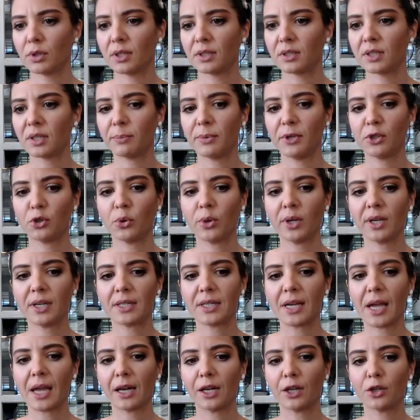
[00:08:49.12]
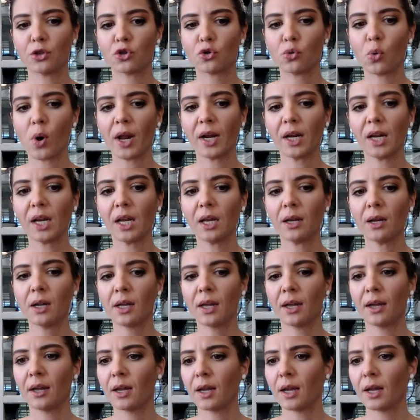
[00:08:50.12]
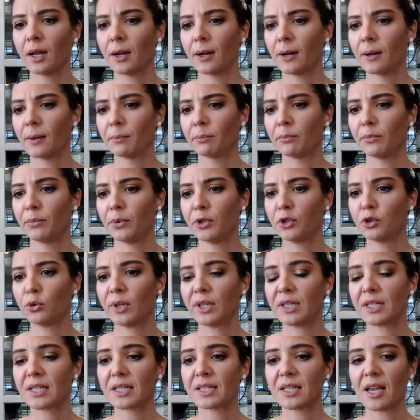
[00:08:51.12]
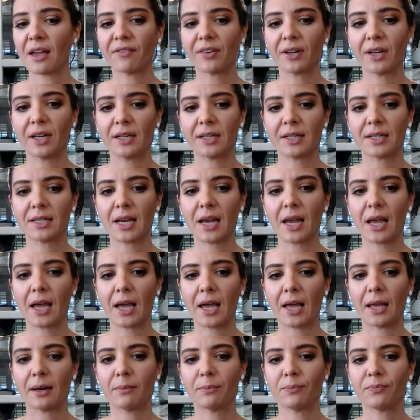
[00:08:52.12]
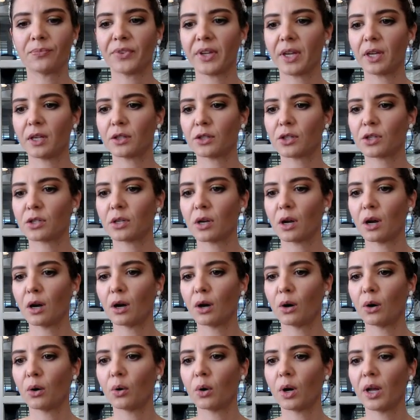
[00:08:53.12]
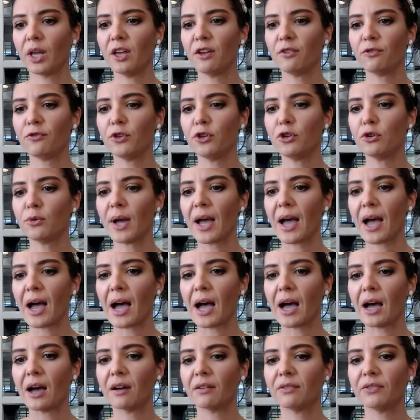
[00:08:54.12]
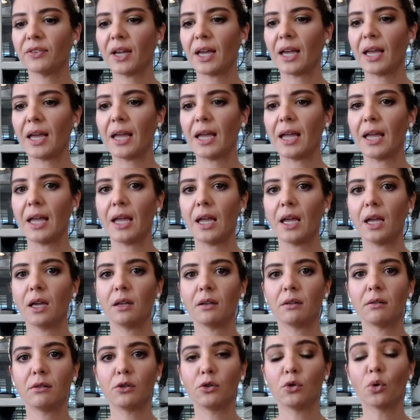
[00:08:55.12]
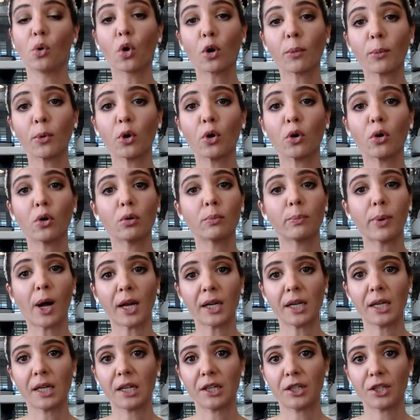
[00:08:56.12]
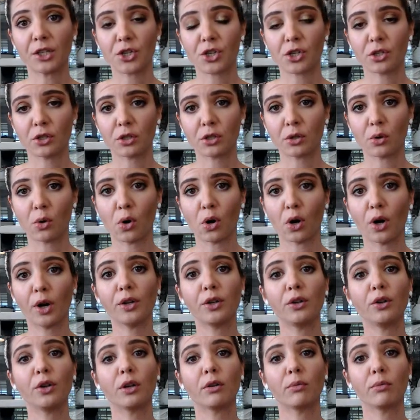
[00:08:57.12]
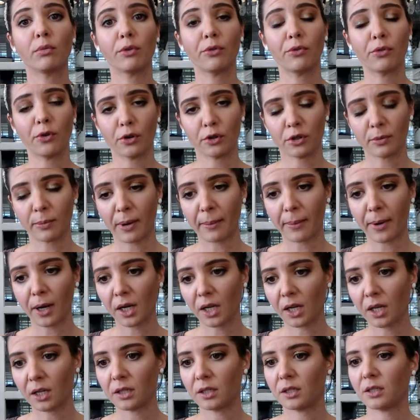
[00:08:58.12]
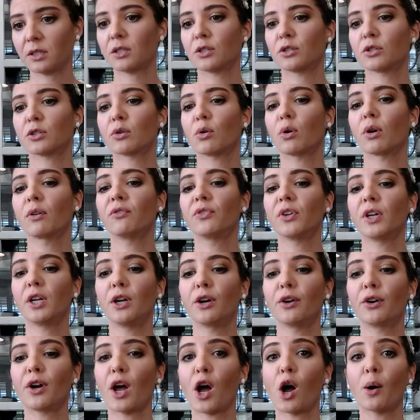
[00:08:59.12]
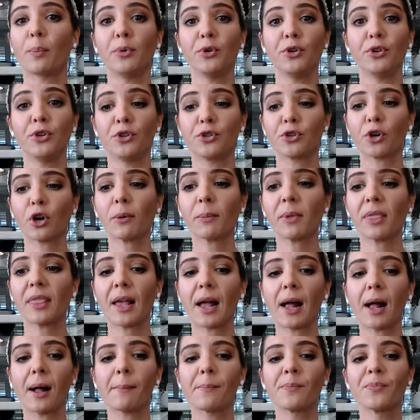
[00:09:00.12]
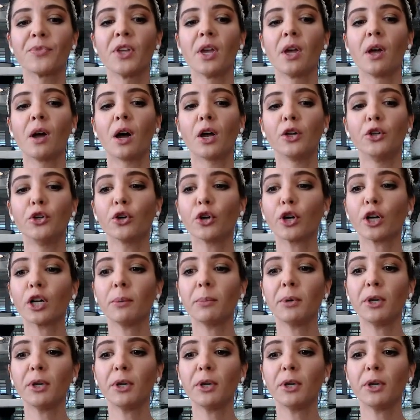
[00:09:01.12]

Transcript: between 10 and 20 between 7 and 10. And so if you have a normal body condition score, and you can refer to my body condition score video to help you determine that, you're going to be